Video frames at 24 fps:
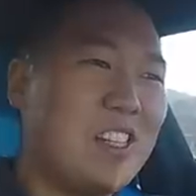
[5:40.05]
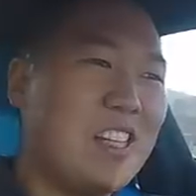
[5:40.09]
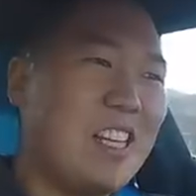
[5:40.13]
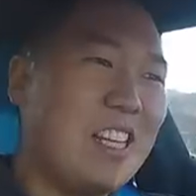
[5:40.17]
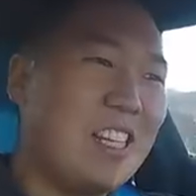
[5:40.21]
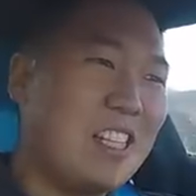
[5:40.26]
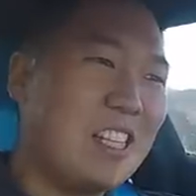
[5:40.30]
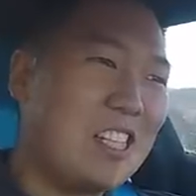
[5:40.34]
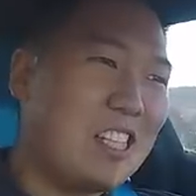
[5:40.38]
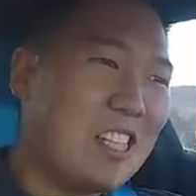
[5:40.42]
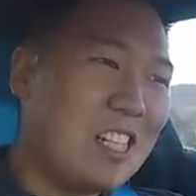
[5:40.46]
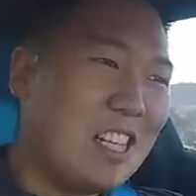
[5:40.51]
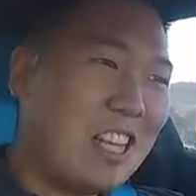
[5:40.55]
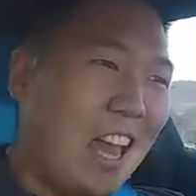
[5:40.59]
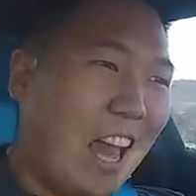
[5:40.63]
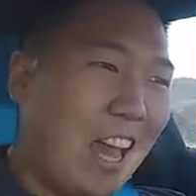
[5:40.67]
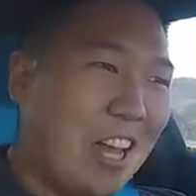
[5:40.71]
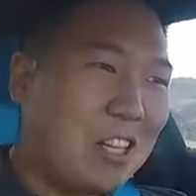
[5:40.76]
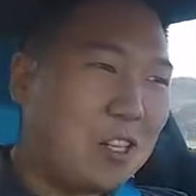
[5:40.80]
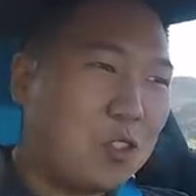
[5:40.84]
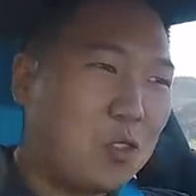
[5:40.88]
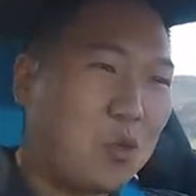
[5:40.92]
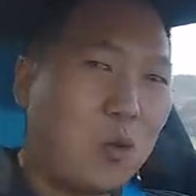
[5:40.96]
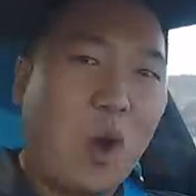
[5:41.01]
the
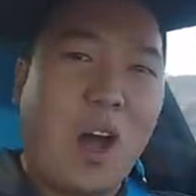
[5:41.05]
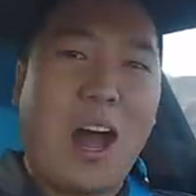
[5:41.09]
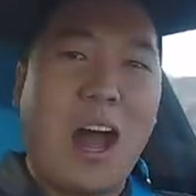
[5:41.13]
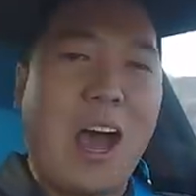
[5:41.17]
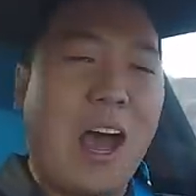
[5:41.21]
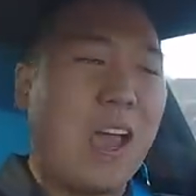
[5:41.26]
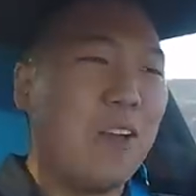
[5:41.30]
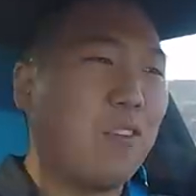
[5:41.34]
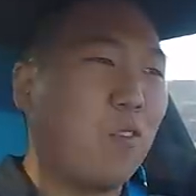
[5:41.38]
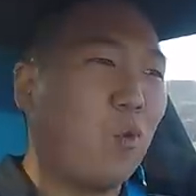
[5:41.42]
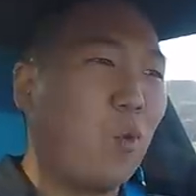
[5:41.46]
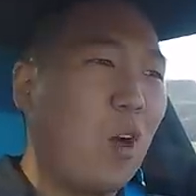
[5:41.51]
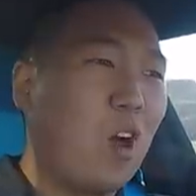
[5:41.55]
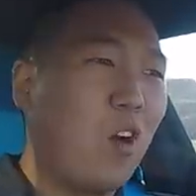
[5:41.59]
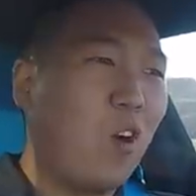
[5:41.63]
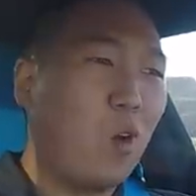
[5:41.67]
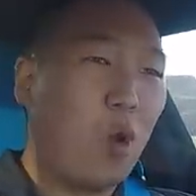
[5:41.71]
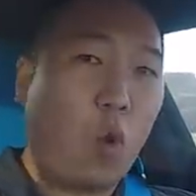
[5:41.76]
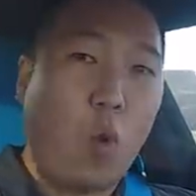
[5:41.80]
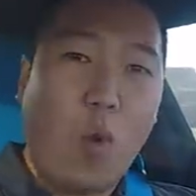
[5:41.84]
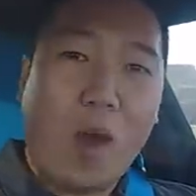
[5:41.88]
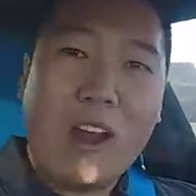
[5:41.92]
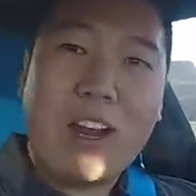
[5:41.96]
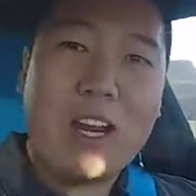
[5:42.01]
C8 drive?
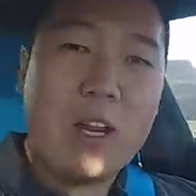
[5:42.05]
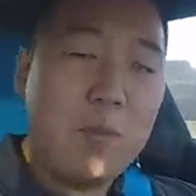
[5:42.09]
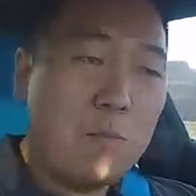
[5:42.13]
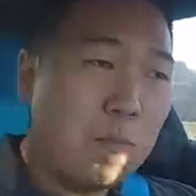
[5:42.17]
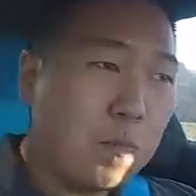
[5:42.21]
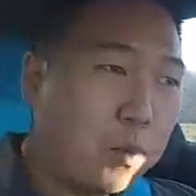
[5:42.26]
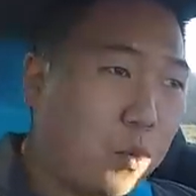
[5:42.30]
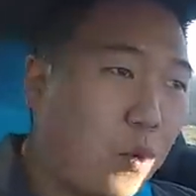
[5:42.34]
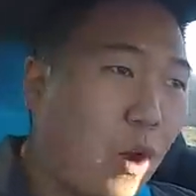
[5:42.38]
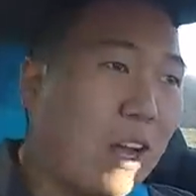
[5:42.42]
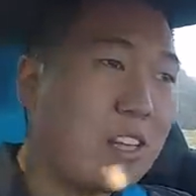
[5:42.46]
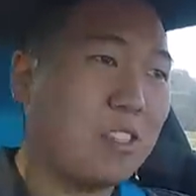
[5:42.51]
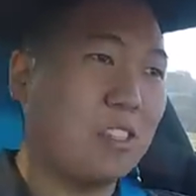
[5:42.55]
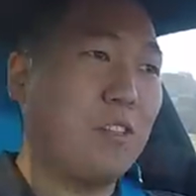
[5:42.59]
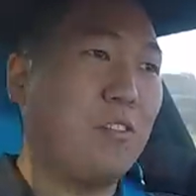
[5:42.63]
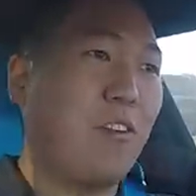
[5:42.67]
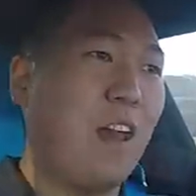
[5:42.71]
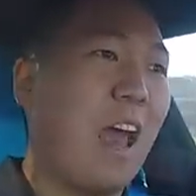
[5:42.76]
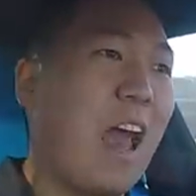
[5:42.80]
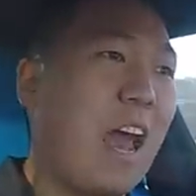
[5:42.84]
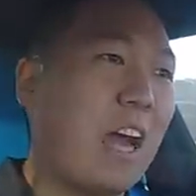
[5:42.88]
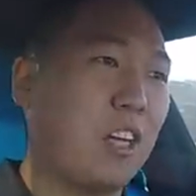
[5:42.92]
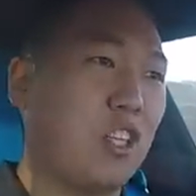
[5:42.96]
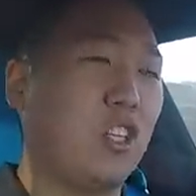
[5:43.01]
Well, quite
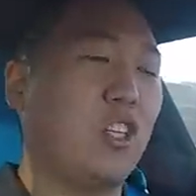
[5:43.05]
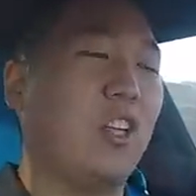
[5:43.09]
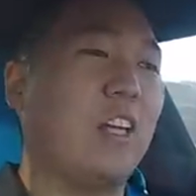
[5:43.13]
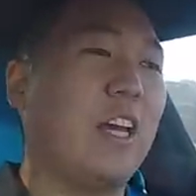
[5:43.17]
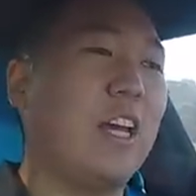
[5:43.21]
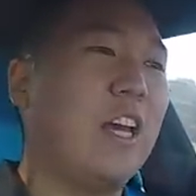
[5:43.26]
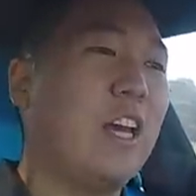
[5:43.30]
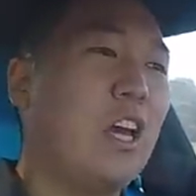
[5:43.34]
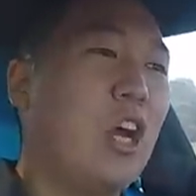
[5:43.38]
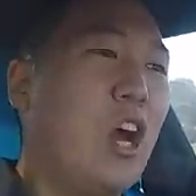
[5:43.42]
impressive actually.